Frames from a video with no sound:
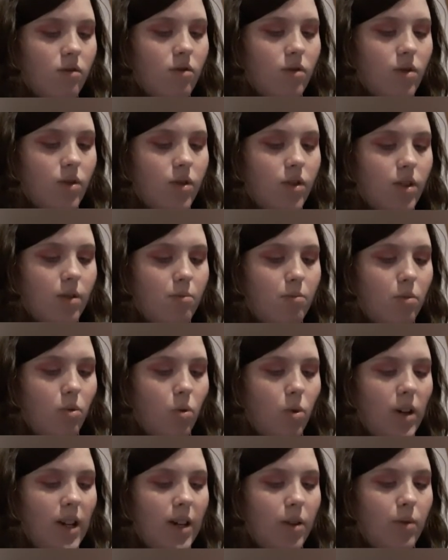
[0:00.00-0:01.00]
some
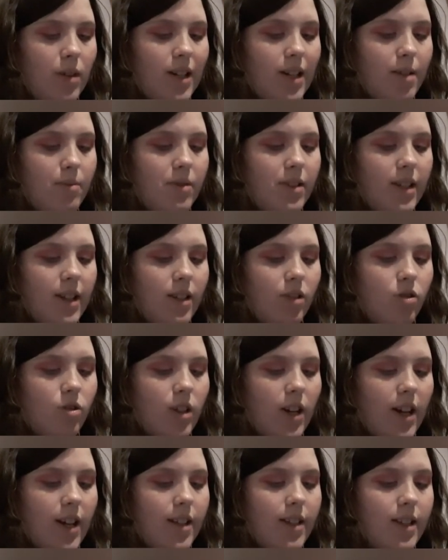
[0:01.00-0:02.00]
more liquid lipstick
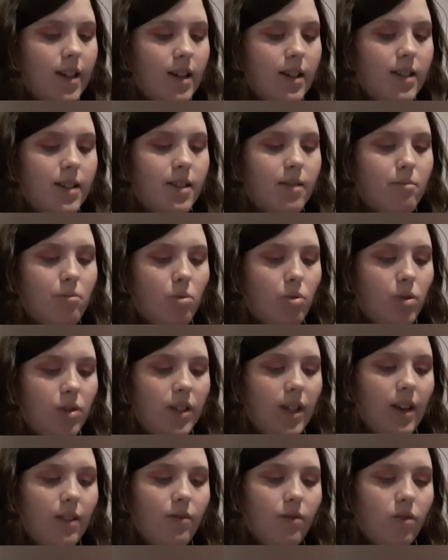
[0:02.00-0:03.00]
shades and some more
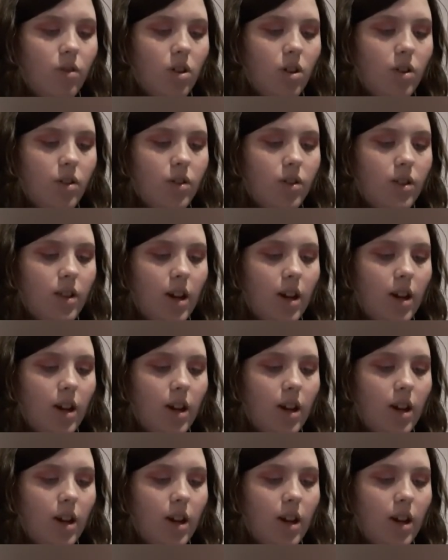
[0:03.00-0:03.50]
Skin Frost.